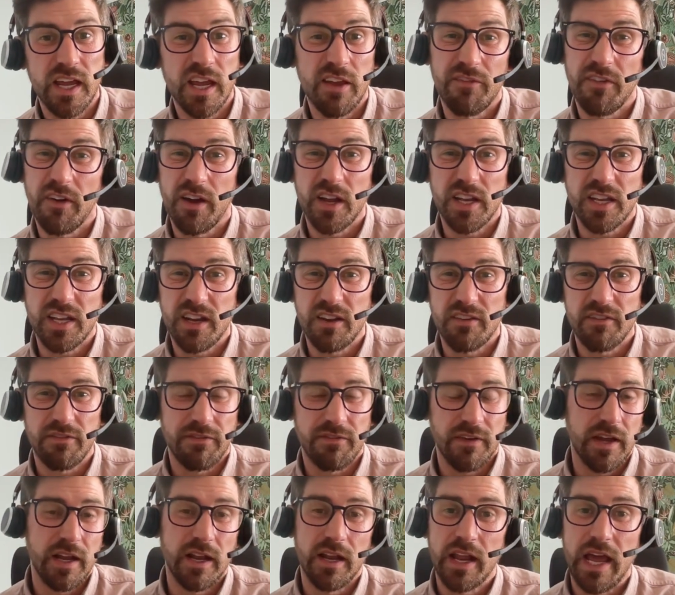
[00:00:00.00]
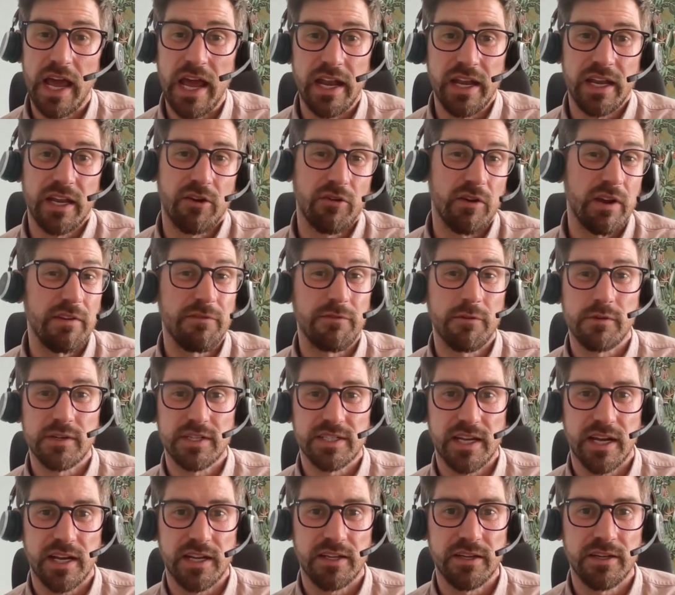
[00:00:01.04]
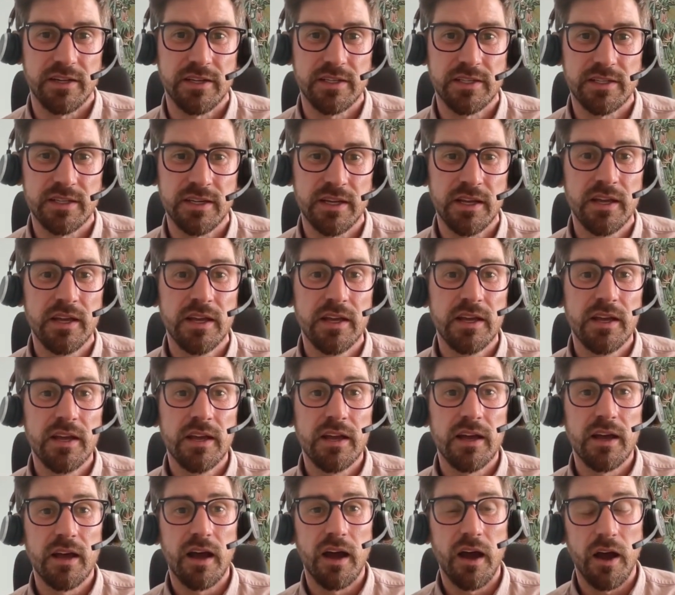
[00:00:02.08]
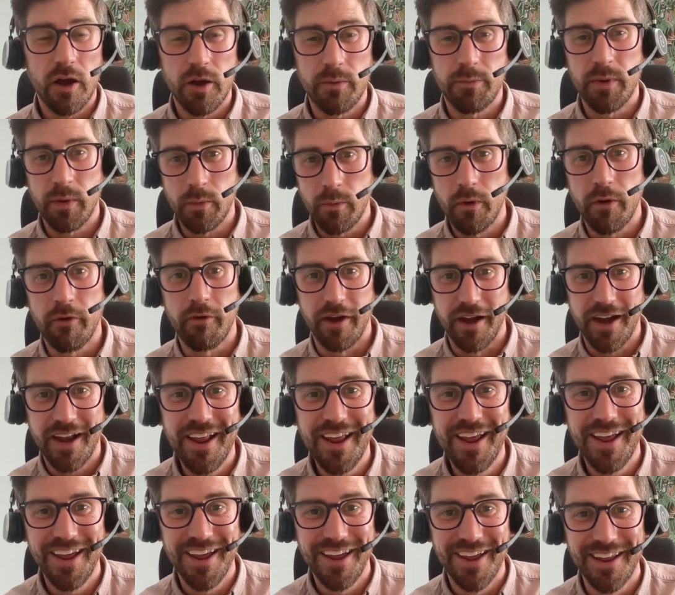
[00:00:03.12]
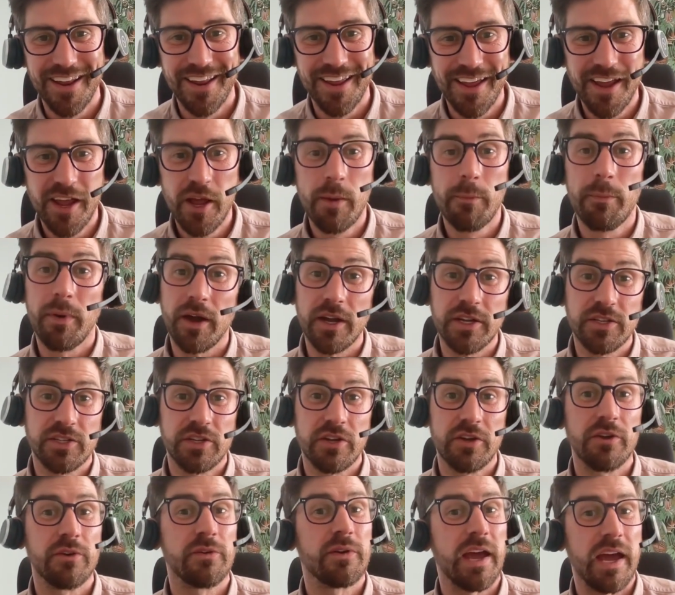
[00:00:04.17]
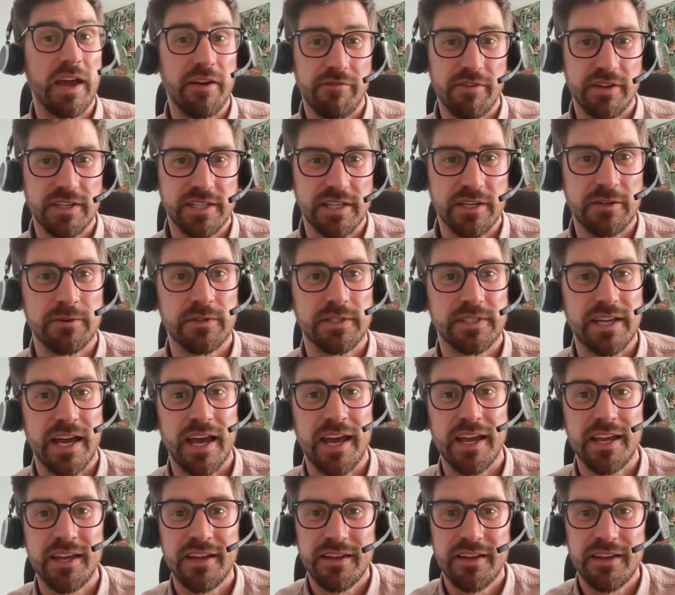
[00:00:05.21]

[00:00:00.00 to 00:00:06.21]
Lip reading: If I didn't feel any grief or sadness, I'd be worried. But I do every single day,